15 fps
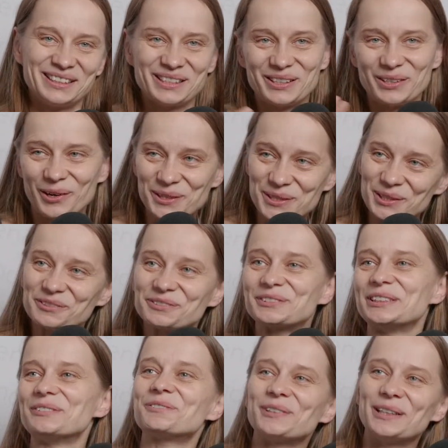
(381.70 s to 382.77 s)
lots of
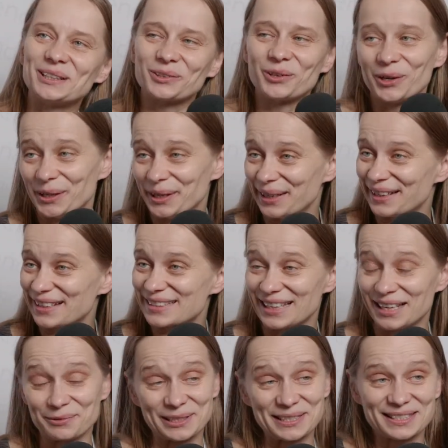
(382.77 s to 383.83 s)
different learnings,
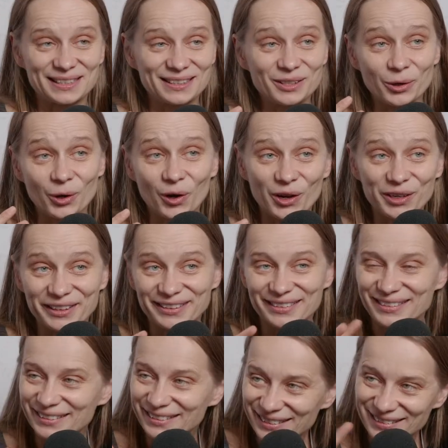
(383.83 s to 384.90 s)
and we're still learning
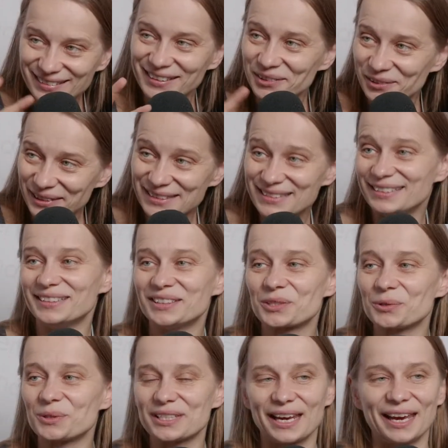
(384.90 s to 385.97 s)
the nitty-gritty
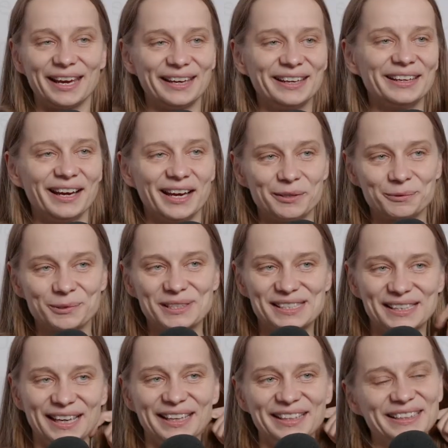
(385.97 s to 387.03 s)
today, I would
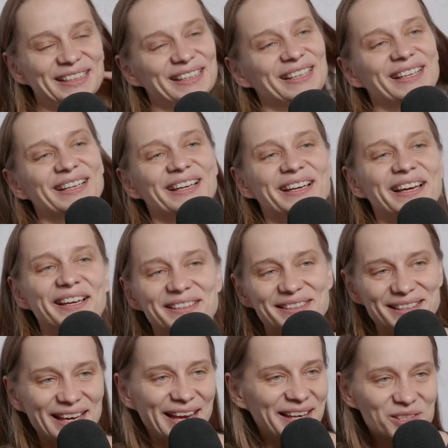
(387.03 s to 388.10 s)
say,
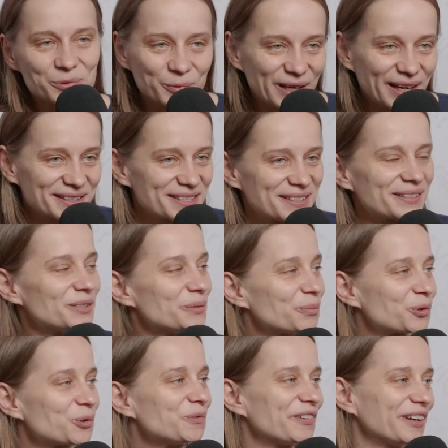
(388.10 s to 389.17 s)
as we are still
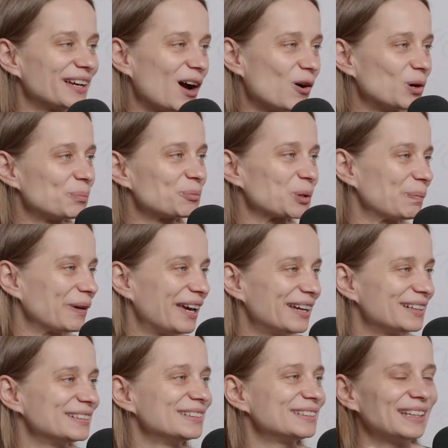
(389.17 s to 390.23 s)
improving our
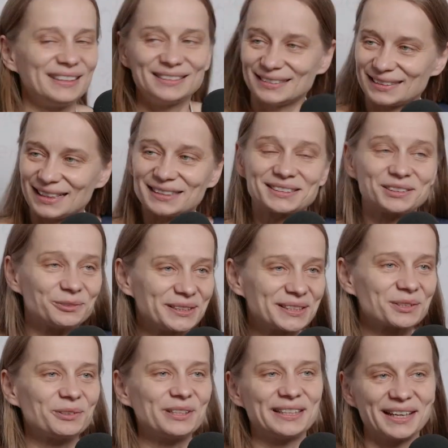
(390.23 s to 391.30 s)
preparedness and disaster
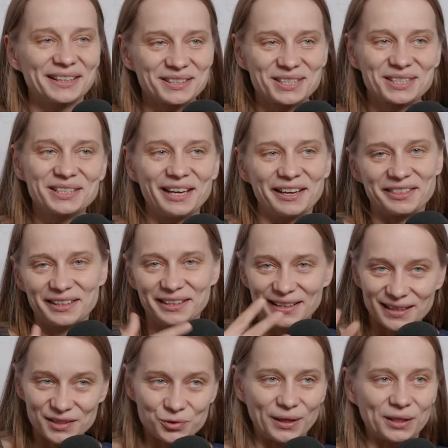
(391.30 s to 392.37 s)
risk reduction. I think
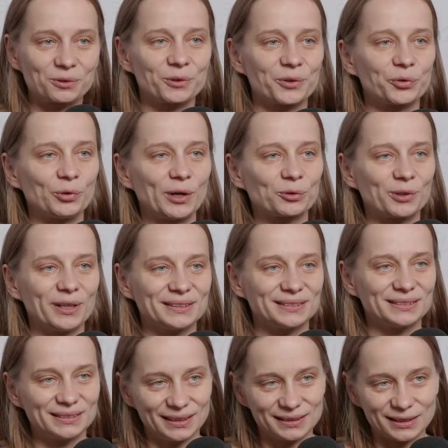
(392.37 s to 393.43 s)
as Red Cross, Red
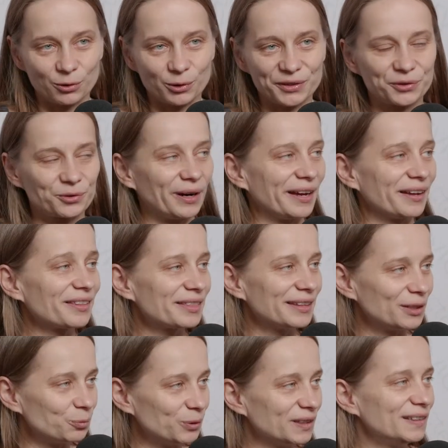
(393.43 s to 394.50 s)
Crescent, that's our strength,
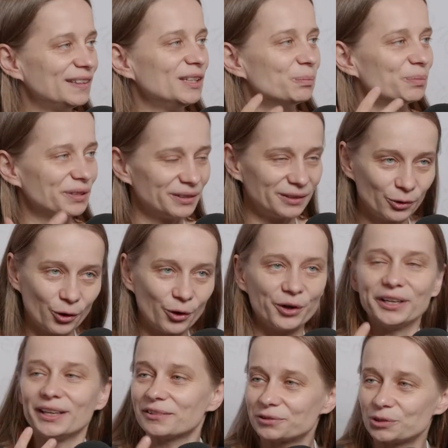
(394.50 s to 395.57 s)
that we keep
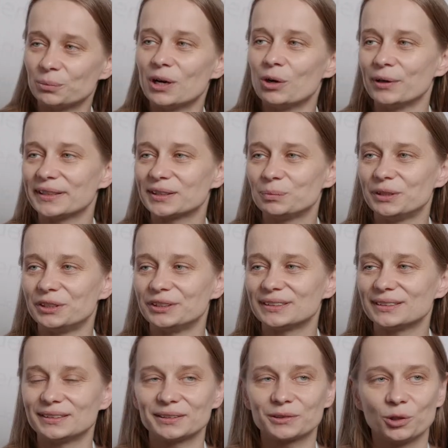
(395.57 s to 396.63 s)
learning from our
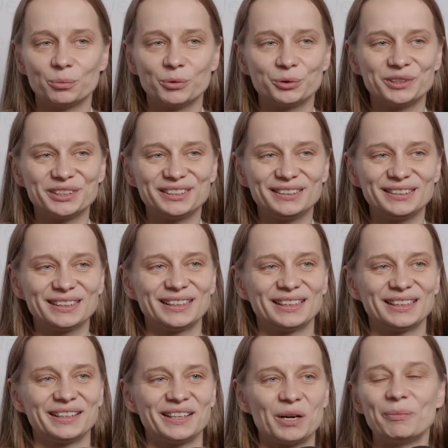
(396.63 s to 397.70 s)
experience in the community.
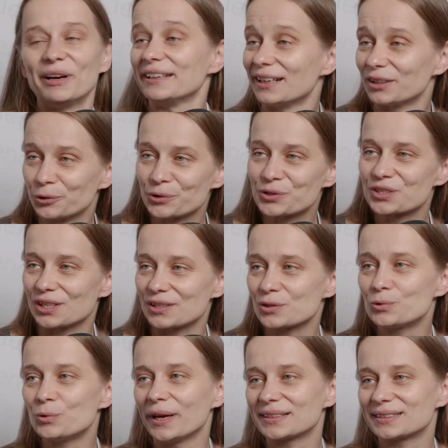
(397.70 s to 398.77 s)
But yeah, those are just
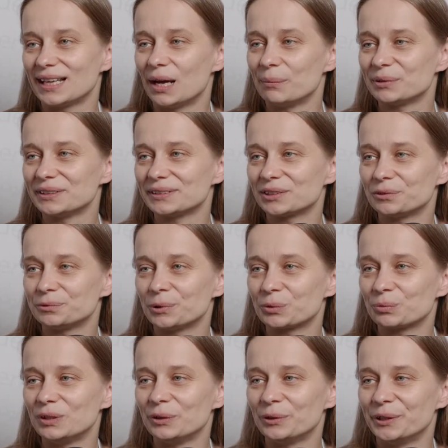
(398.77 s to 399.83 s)
two examples of
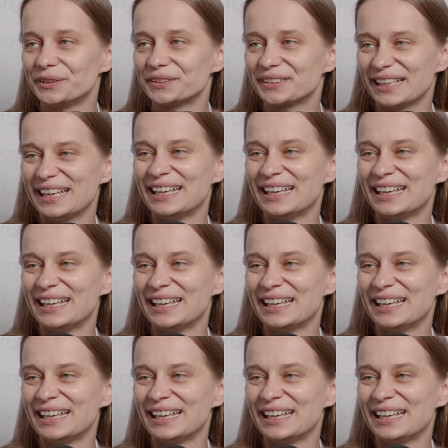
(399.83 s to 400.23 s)
what we learned.